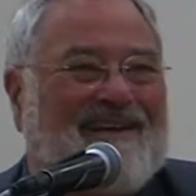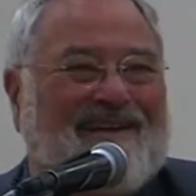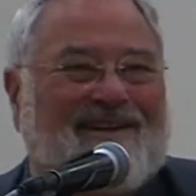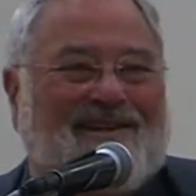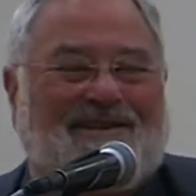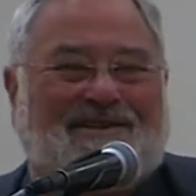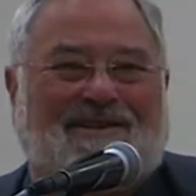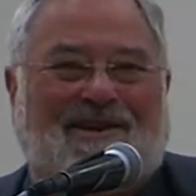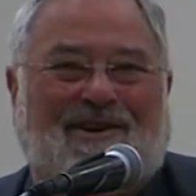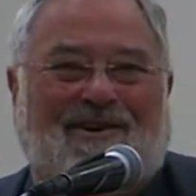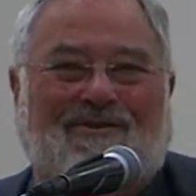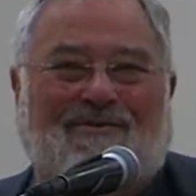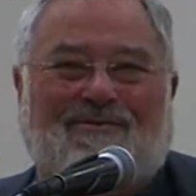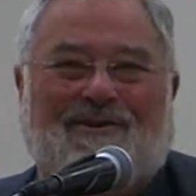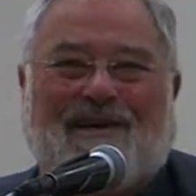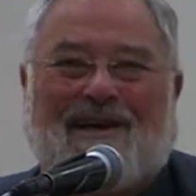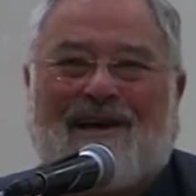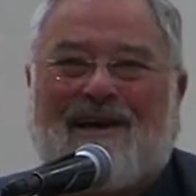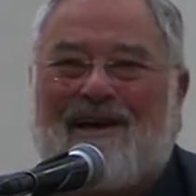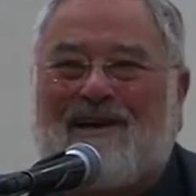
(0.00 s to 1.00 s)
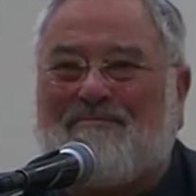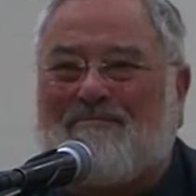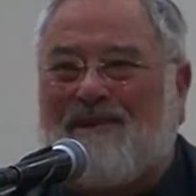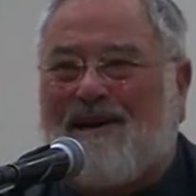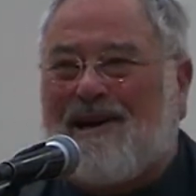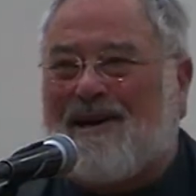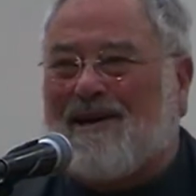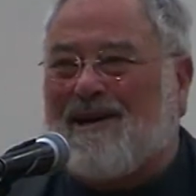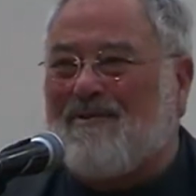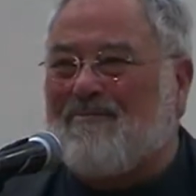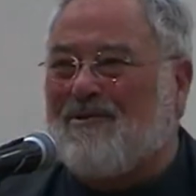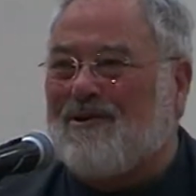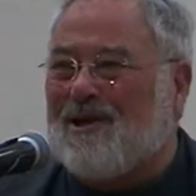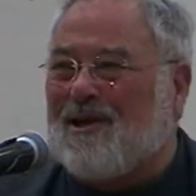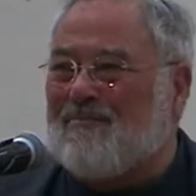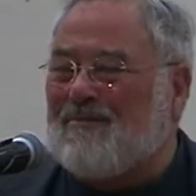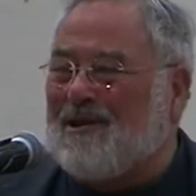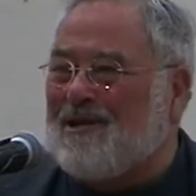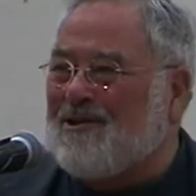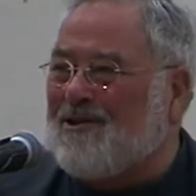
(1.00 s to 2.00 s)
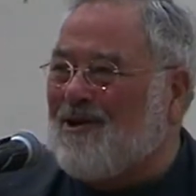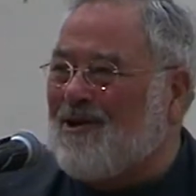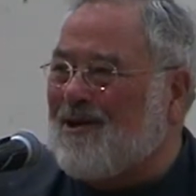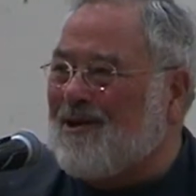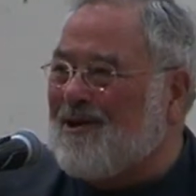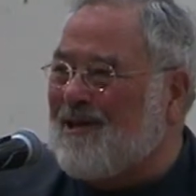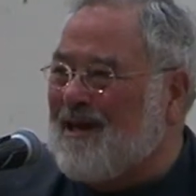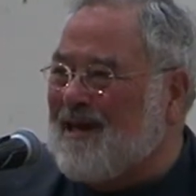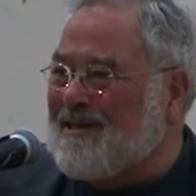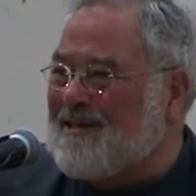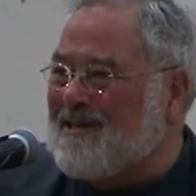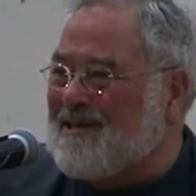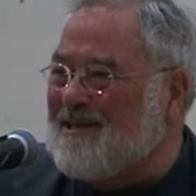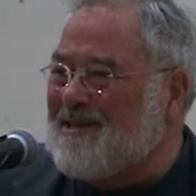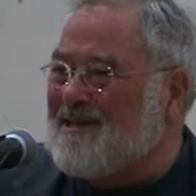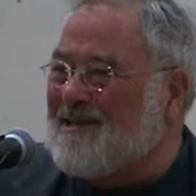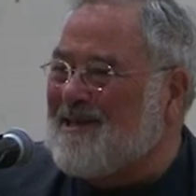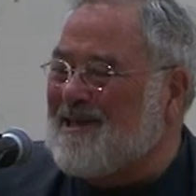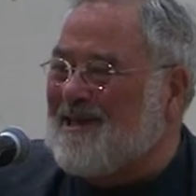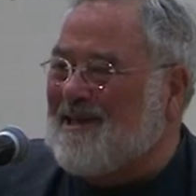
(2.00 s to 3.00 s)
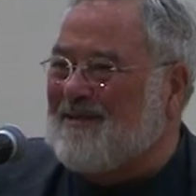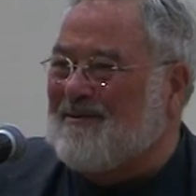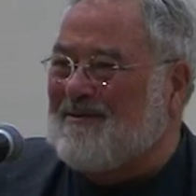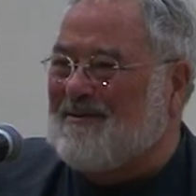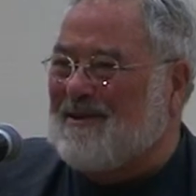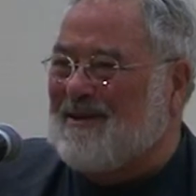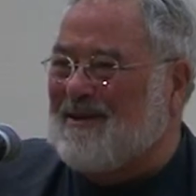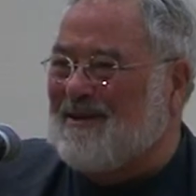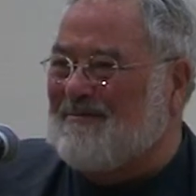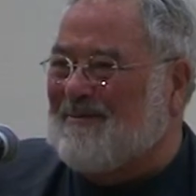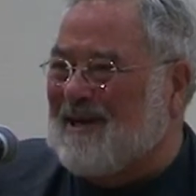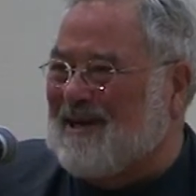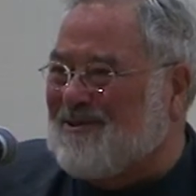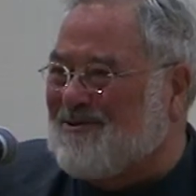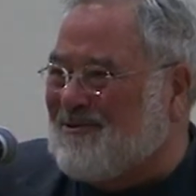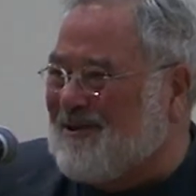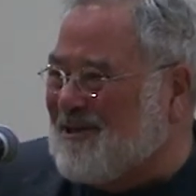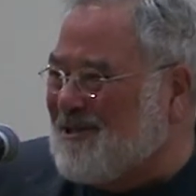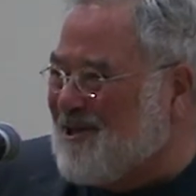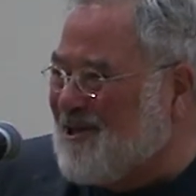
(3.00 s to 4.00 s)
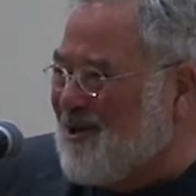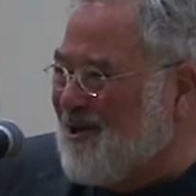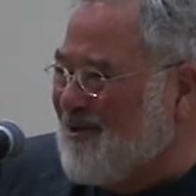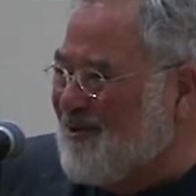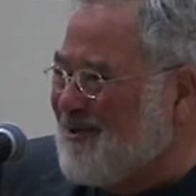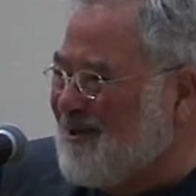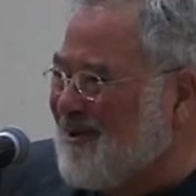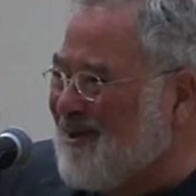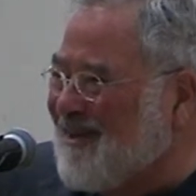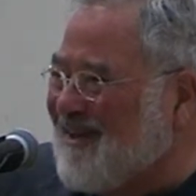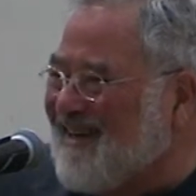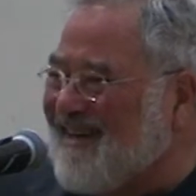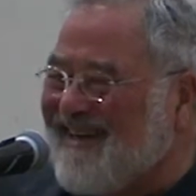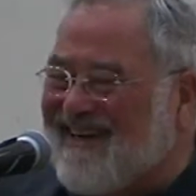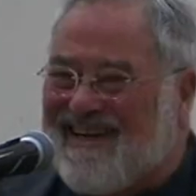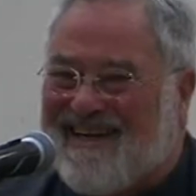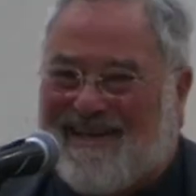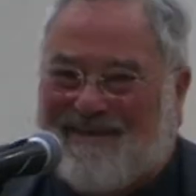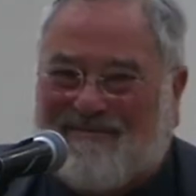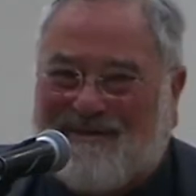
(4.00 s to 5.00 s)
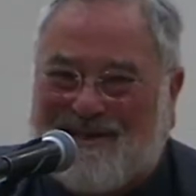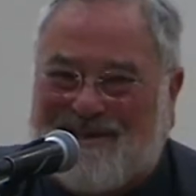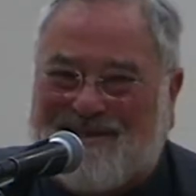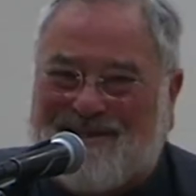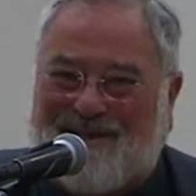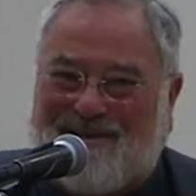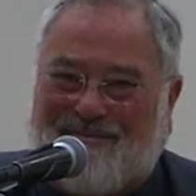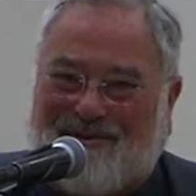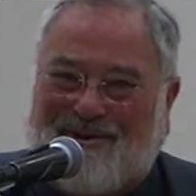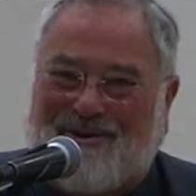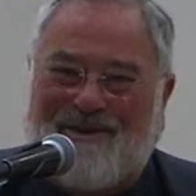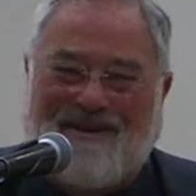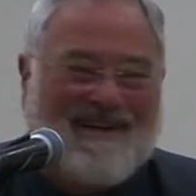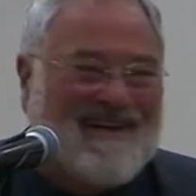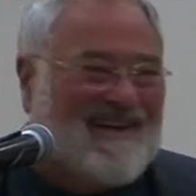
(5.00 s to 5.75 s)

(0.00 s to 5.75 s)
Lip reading: So when I got back, I put on my dark glasses and my trench coat in midsummer,